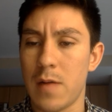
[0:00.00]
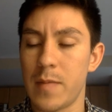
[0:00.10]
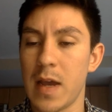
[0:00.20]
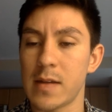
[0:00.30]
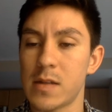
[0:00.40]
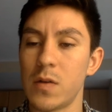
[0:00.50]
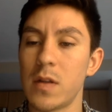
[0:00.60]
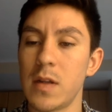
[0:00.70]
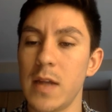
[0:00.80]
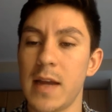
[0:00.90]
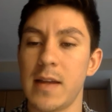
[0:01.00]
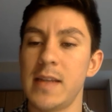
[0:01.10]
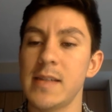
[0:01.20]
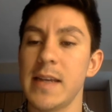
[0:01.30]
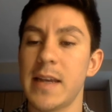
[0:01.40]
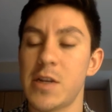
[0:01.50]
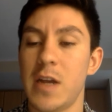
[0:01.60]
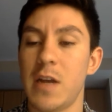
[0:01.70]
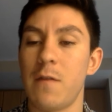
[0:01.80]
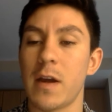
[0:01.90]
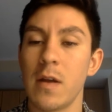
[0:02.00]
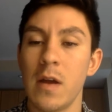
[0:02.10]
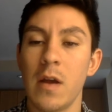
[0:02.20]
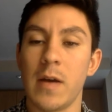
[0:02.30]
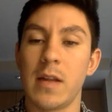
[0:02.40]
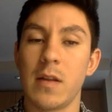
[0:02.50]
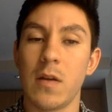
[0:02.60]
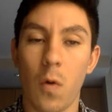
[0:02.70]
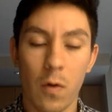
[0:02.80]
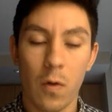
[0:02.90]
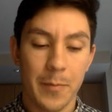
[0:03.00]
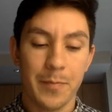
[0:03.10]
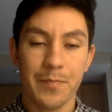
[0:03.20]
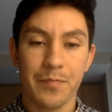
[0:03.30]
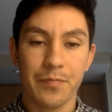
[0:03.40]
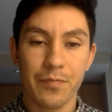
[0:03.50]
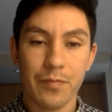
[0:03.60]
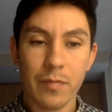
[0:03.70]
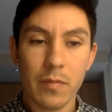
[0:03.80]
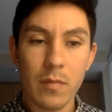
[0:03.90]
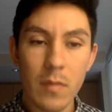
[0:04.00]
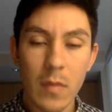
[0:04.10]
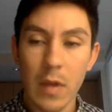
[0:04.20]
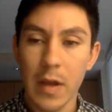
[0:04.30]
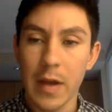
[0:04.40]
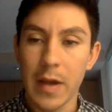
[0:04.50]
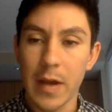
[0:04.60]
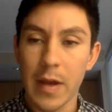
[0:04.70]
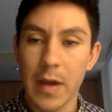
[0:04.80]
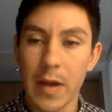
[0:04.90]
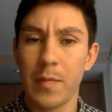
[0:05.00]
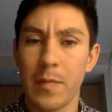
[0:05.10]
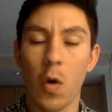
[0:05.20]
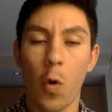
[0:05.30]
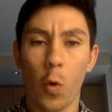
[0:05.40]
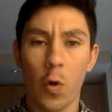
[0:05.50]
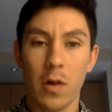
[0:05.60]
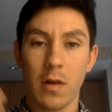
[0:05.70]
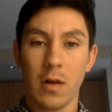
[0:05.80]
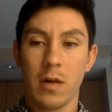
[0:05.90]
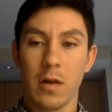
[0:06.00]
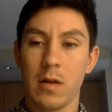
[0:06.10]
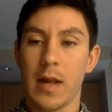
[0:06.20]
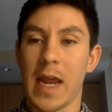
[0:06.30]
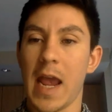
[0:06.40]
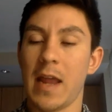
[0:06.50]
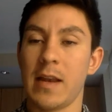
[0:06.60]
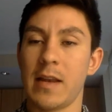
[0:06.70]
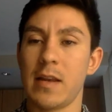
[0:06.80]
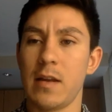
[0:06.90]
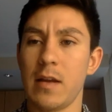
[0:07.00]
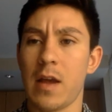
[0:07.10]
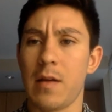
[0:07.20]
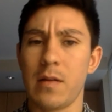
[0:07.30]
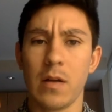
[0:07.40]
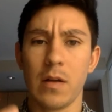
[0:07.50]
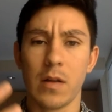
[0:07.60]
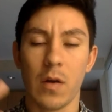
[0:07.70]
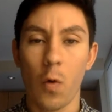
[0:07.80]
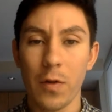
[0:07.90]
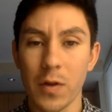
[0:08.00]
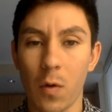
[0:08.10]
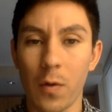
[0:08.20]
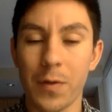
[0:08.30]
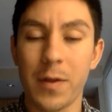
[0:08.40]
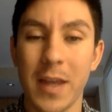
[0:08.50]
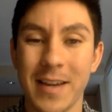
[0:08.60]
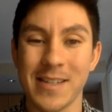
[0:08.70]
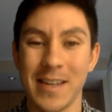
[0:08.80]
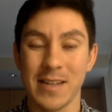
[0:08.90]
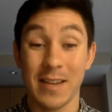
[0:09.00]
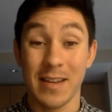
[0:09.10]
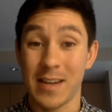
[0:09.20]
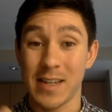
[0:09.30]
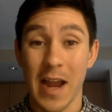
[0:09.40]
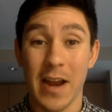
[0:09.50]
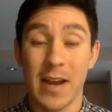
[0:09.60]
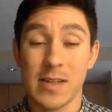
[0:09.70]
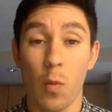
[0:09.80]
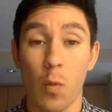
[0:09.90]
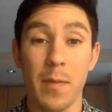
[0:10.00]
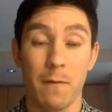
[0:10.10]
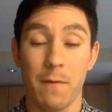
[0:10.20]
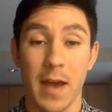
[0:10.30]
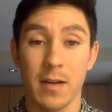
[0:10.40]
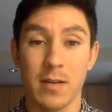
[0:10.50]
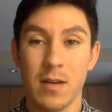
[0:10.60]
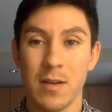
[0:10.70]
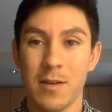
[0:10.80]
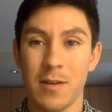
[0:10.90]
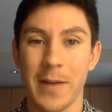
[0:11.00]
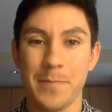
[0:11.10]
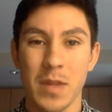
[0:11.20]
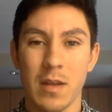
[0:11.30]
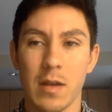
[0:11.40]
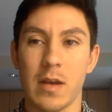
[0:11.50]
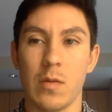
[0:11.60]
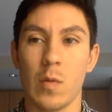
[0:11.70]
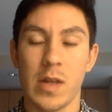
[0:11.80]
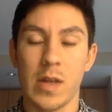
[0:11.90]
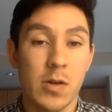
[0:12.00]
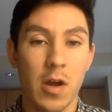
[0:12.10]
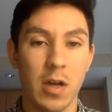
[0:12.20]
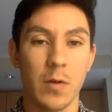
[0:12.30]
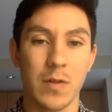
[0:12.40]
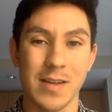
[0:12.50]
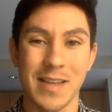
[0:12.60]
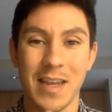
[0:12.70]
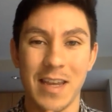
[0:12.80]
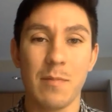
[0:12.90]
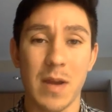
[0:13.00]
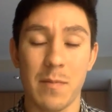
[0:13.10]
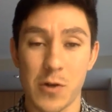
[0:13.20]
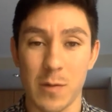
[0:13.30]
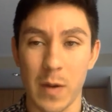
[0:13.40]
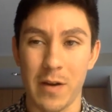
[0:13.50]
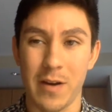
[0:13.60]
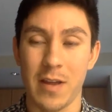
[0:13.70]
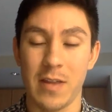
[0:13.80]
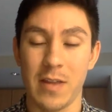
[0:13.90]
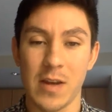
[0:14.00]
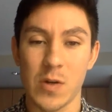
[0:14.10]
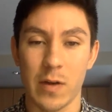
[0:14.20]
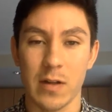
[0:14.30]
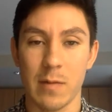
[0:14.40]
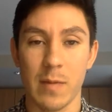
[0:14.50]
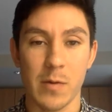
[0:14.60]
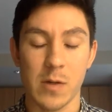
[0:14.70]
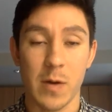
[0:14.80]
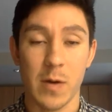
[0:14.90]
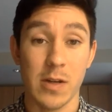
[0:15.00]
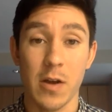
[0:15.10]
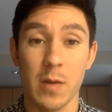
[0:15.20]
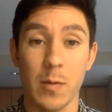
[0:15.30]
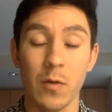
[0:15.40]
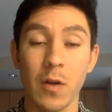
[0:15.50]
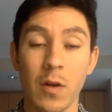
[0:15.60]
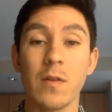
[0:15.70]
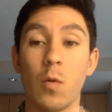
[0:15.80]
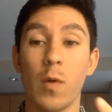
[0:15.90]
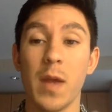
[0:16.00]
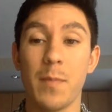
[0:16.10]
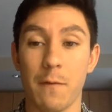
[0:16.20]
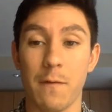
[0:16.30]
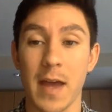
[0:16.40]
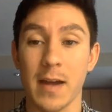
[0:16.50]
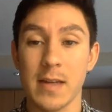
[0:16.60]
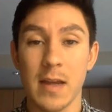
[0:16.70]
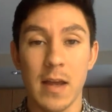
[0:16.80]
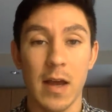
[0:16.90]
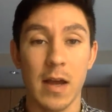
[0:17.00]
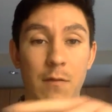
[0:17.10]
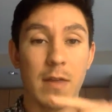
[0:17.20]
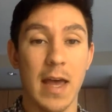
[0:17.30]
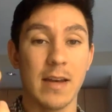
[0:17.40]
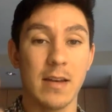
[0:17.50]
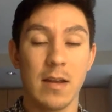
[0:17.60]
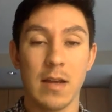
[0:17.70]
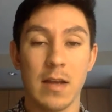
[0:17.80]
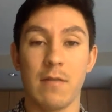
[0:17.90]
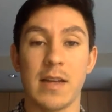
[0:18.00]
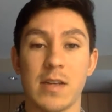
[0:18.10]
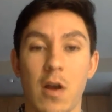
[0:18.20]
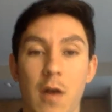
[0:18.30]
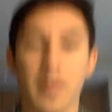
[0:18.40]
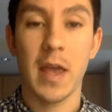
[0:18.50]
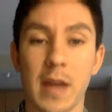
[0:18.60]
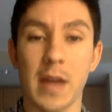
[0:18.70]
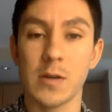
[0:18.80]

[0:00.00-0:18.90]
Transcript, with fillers: Yeah. So yeah, it is like a chain effect, right? The whole, um, the whole, and, and uh, the, the whole the whole thing is is a, an entire is a whip effect, right? Uh, I talk about this in the membership area, the 80-20 club membership area. I talk about the whip effect of that of that top hand.